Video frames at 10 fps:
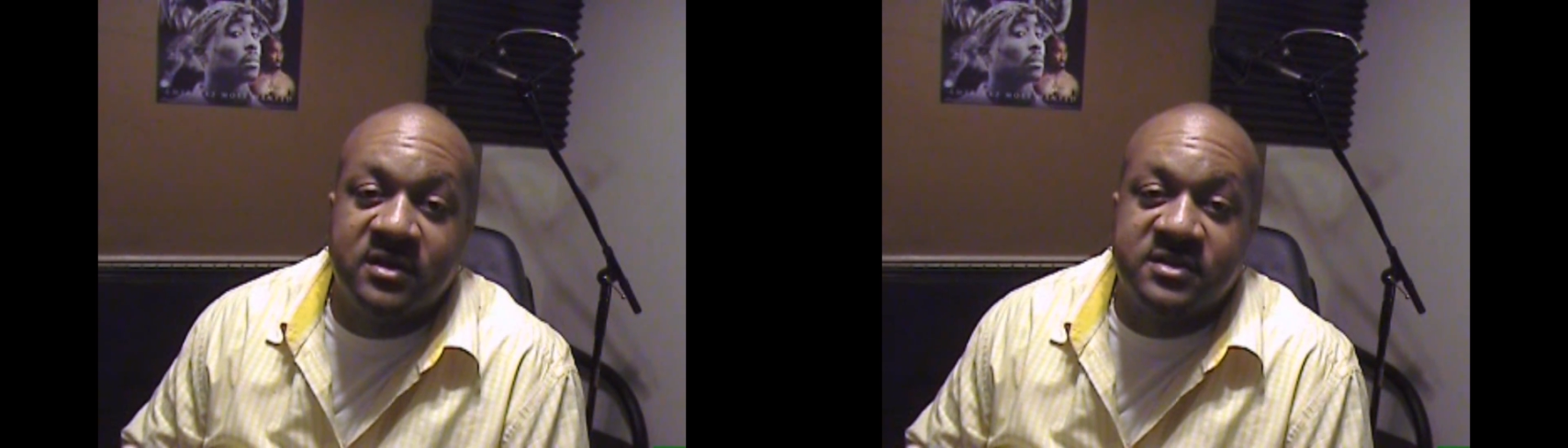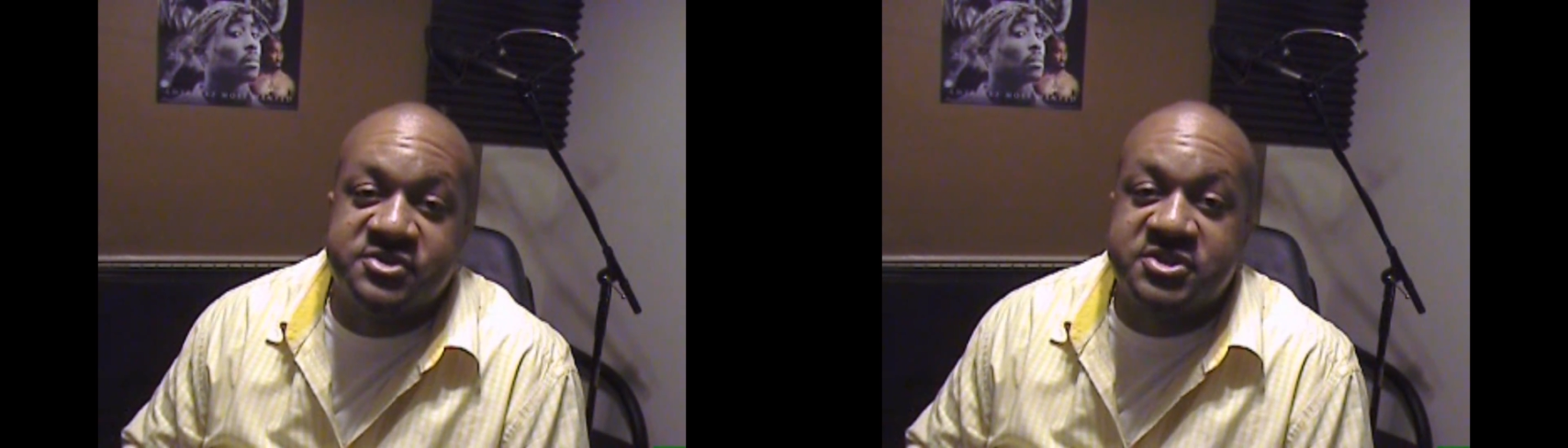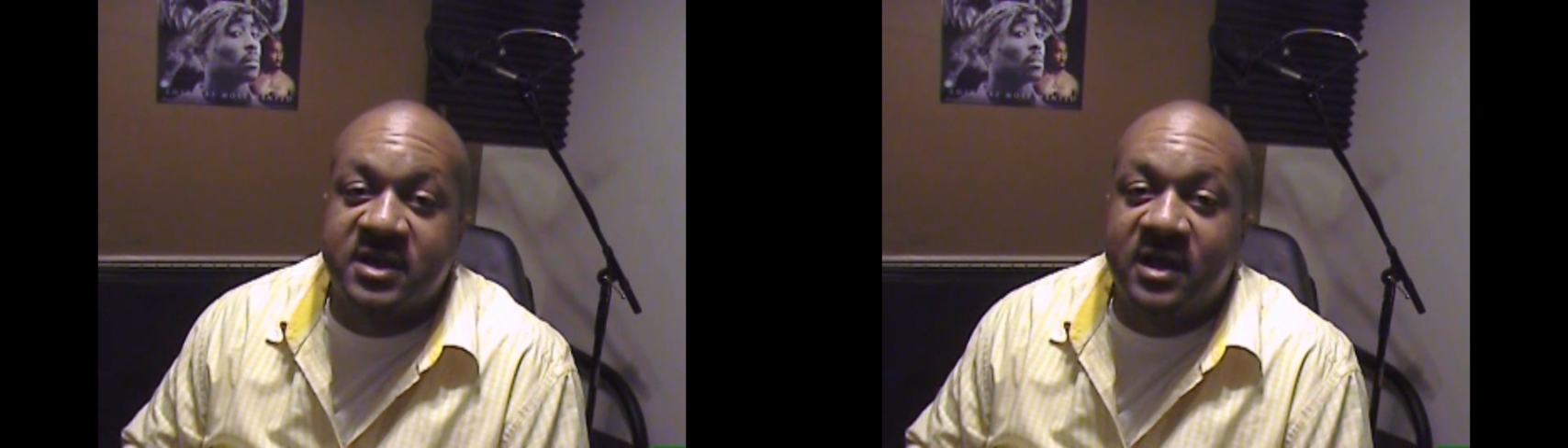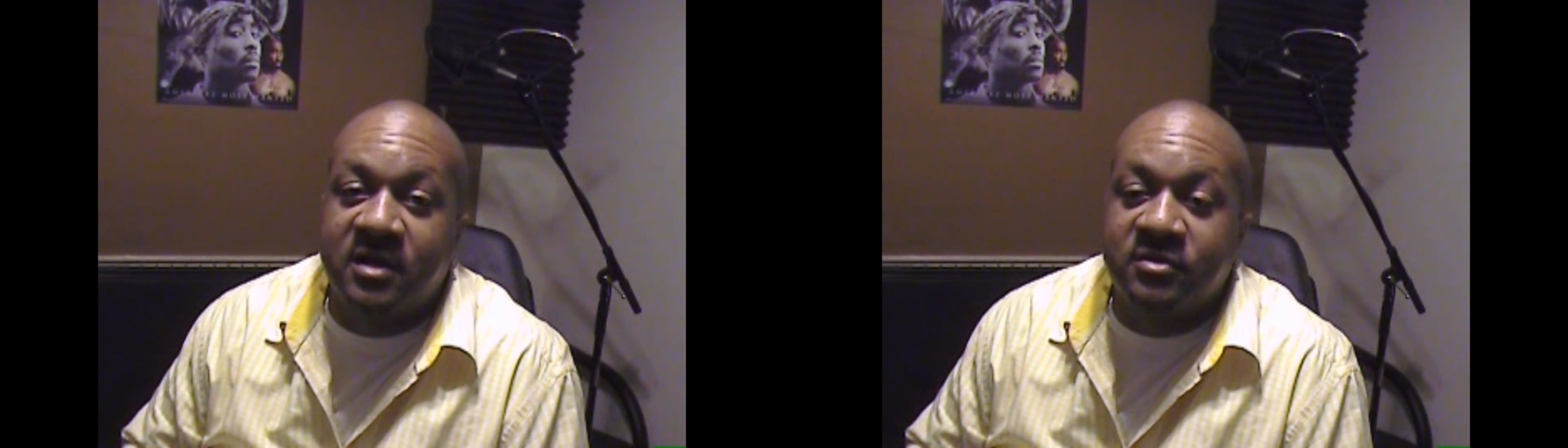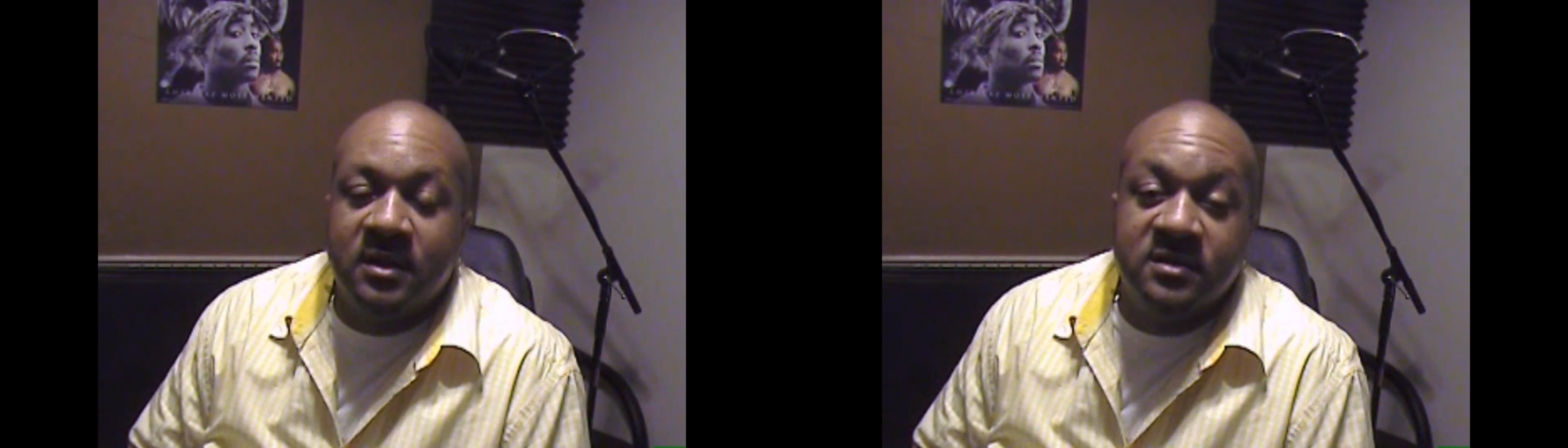and check
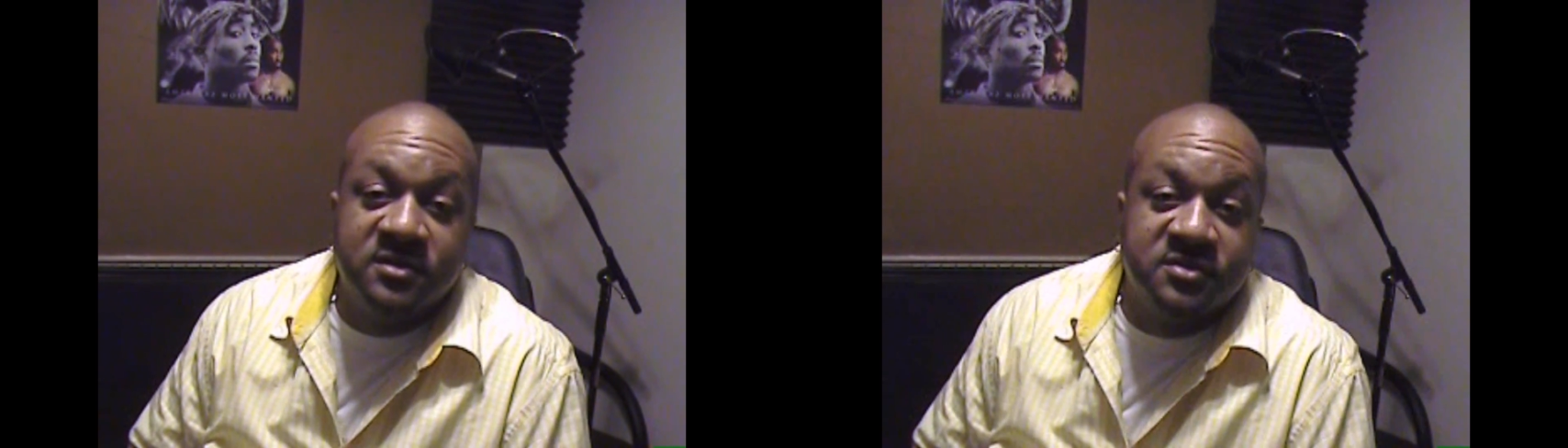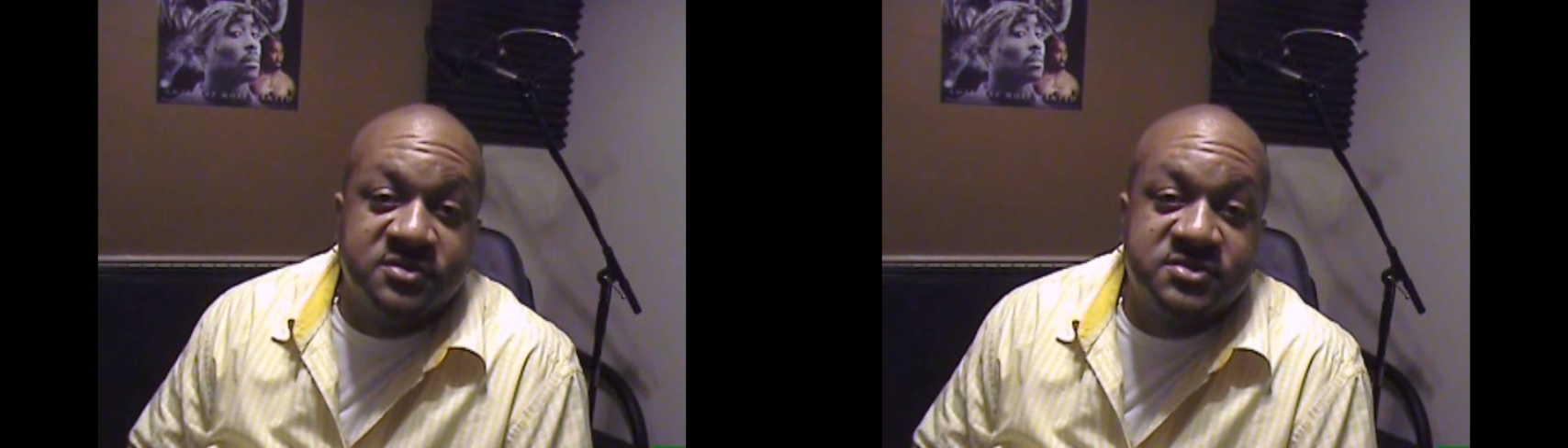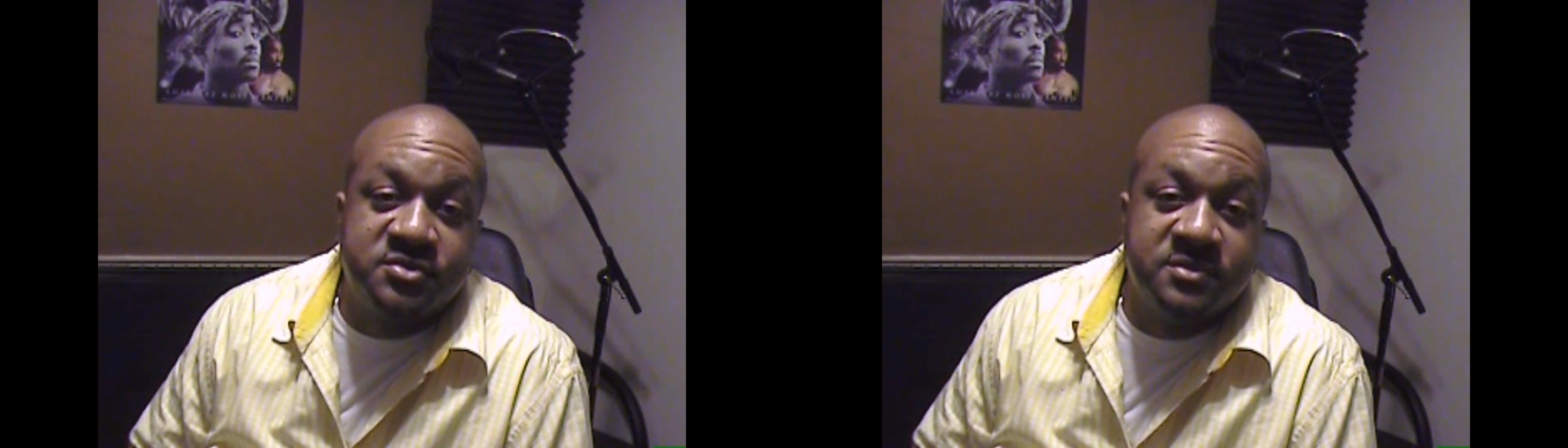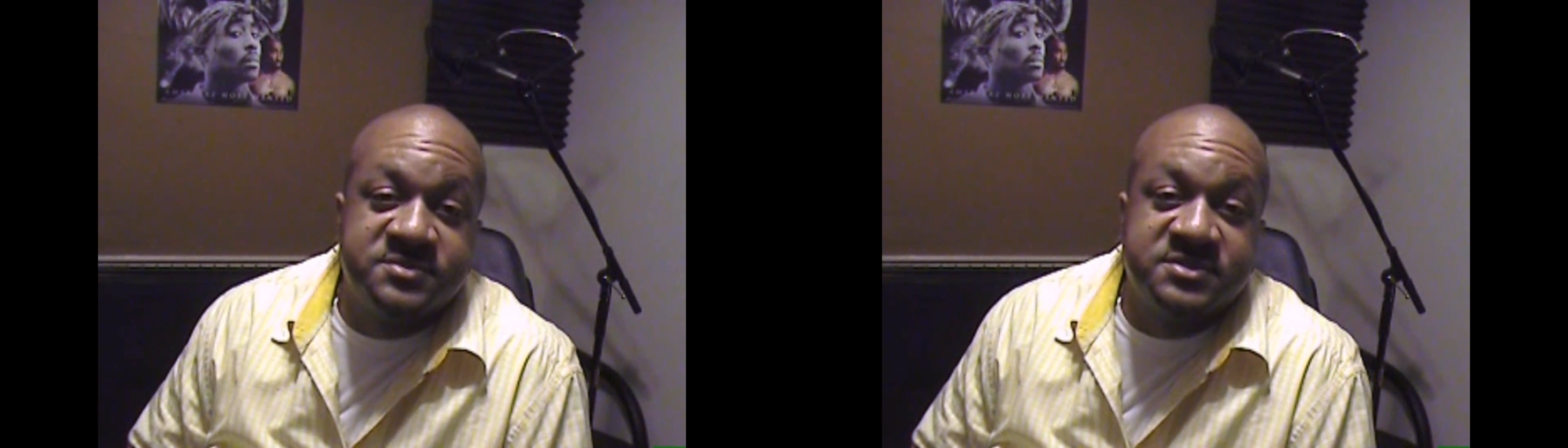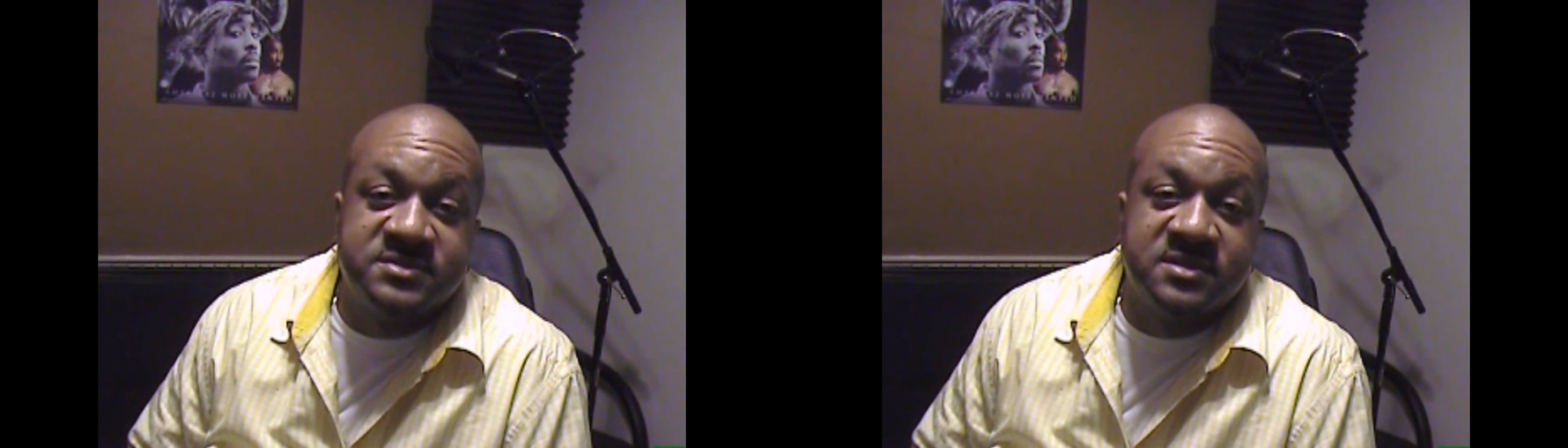out in the
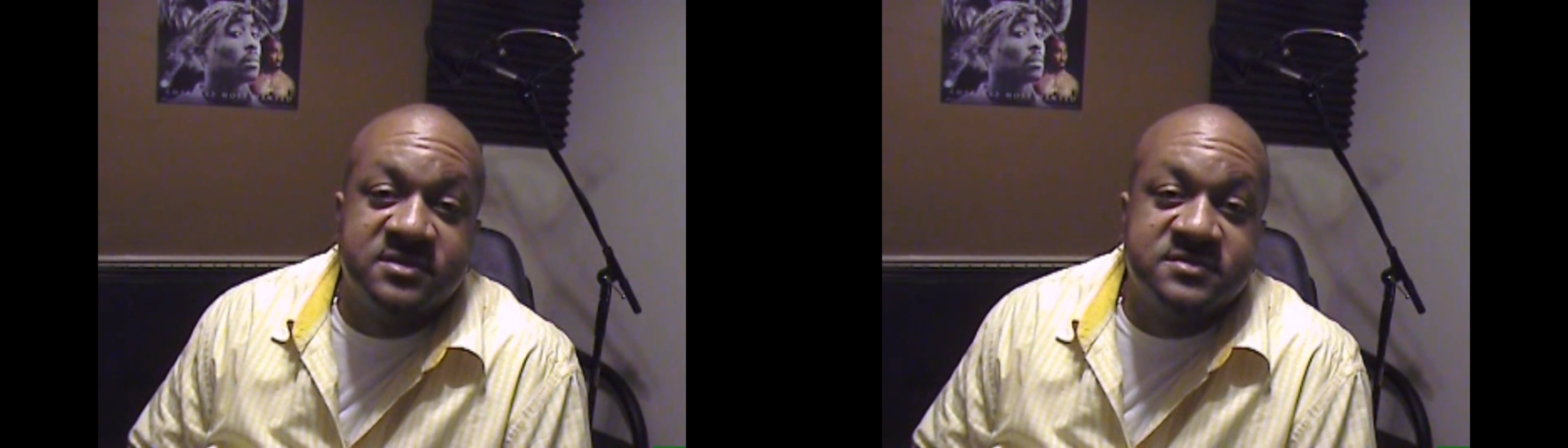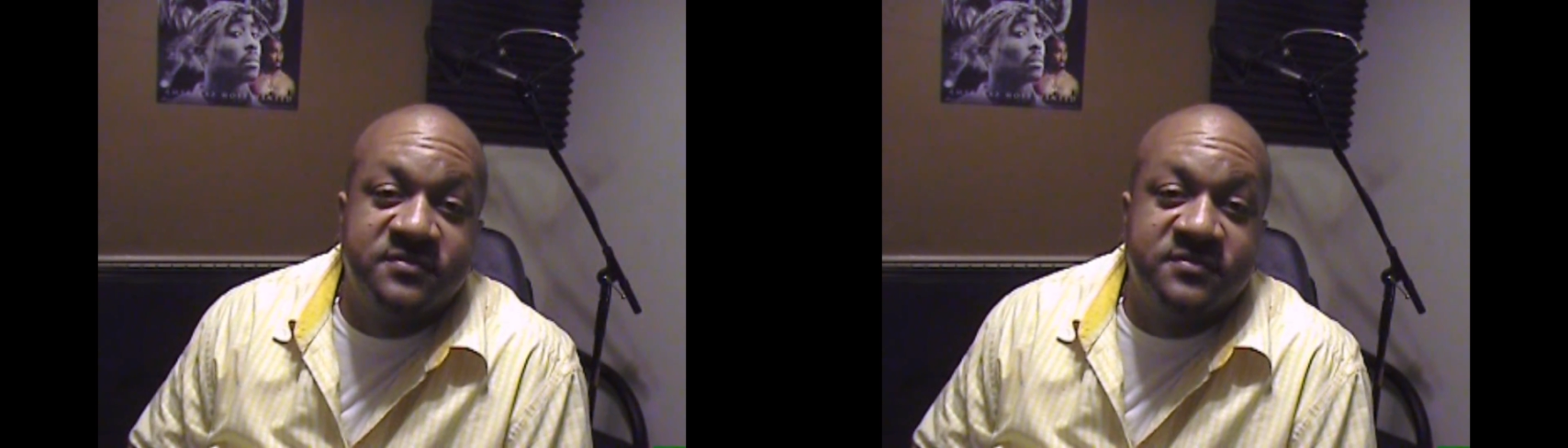descriptions of this